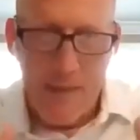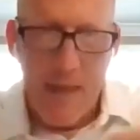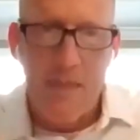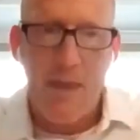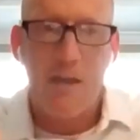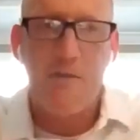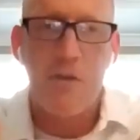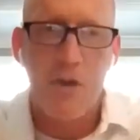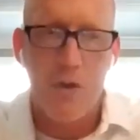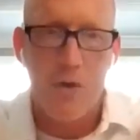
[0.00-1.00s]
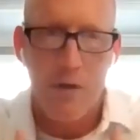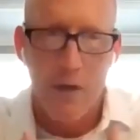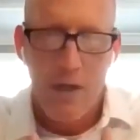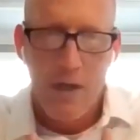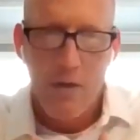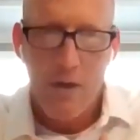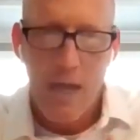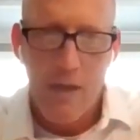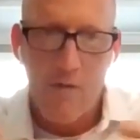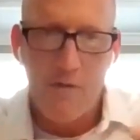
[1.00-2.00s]
they think of you. Okay.
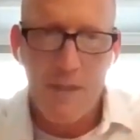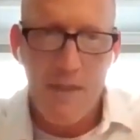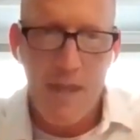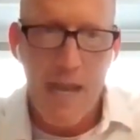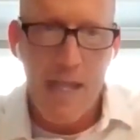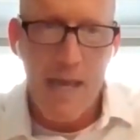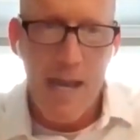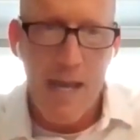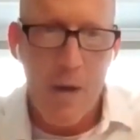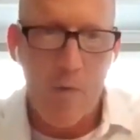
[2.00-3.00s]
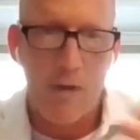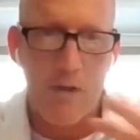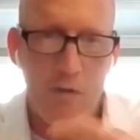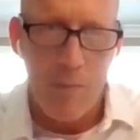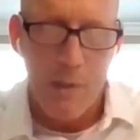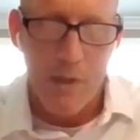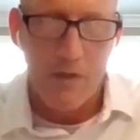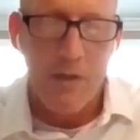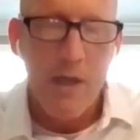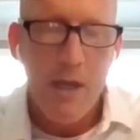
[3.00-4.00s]
And all of a sudden then that network that
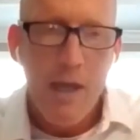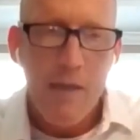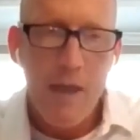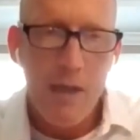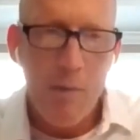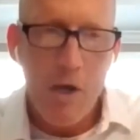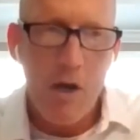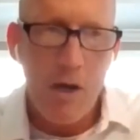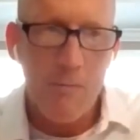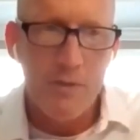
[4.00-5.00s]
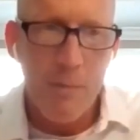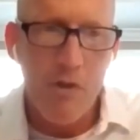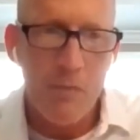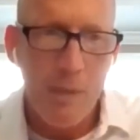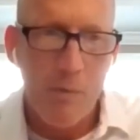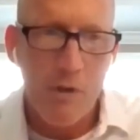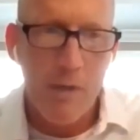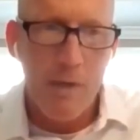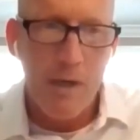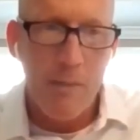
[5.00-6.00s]
built then becomes, some of those people are going to
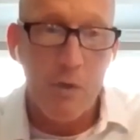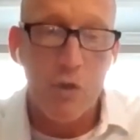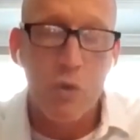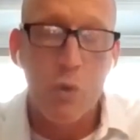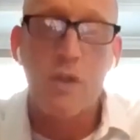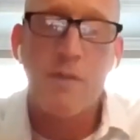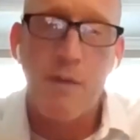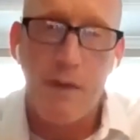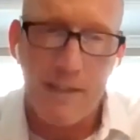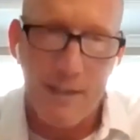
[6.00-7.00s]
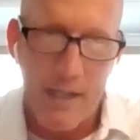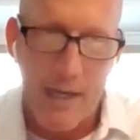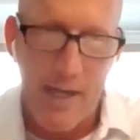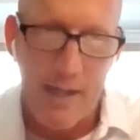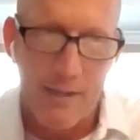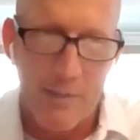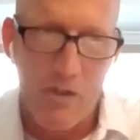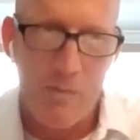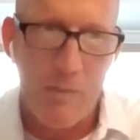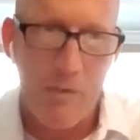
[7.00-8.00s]
become your source of advice and guidance. Some of
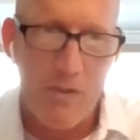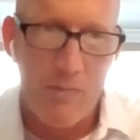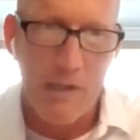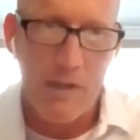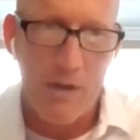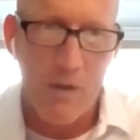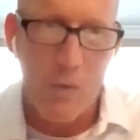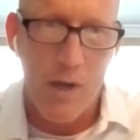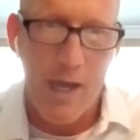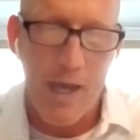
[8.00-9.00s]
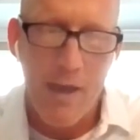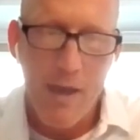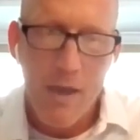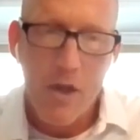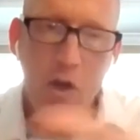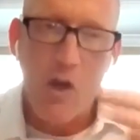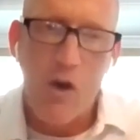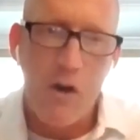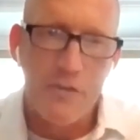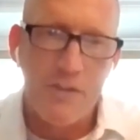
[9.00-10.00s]
those people that you met along the way, you're going to
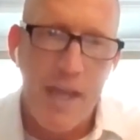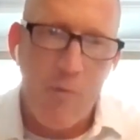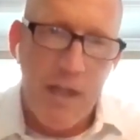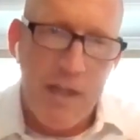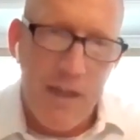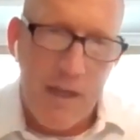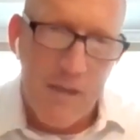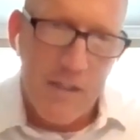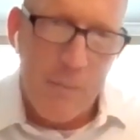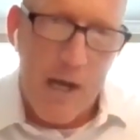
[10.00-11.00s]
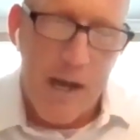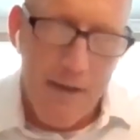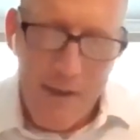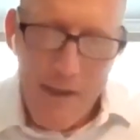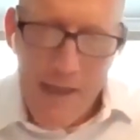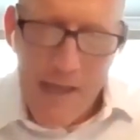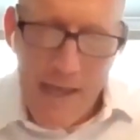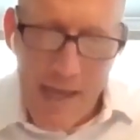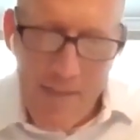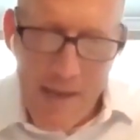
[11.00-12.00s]
call and say, hey, what do you think of this spot?
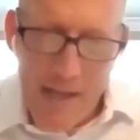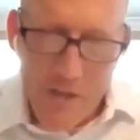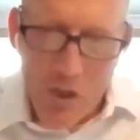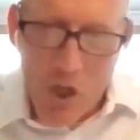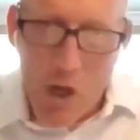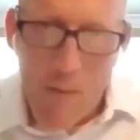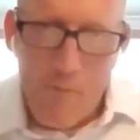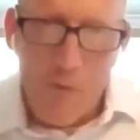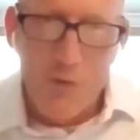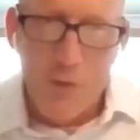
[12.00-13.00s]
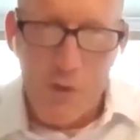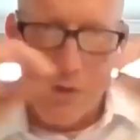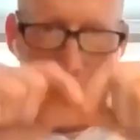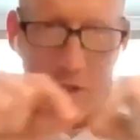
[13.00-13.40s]
And then it's going to come full circle and you're